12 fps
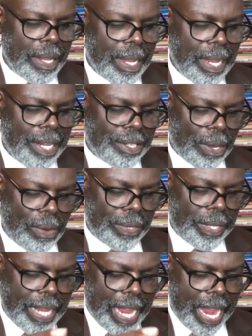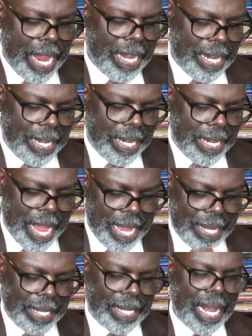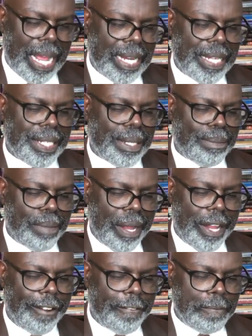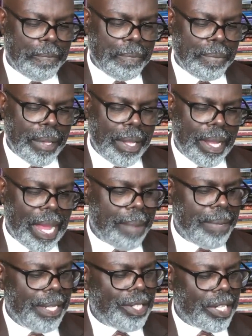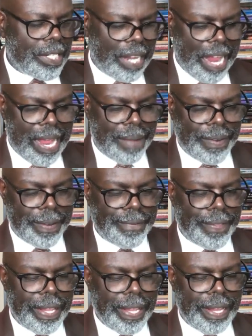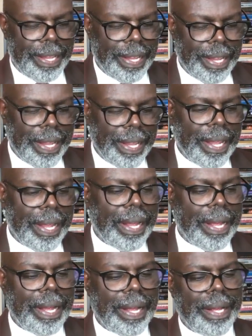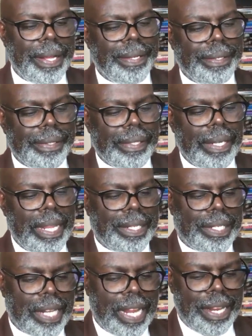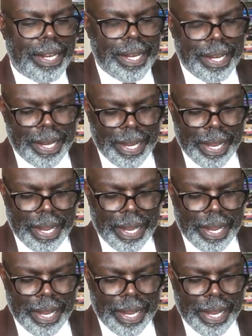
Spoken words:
is only $89 a month. I mean, just having the, let's say the,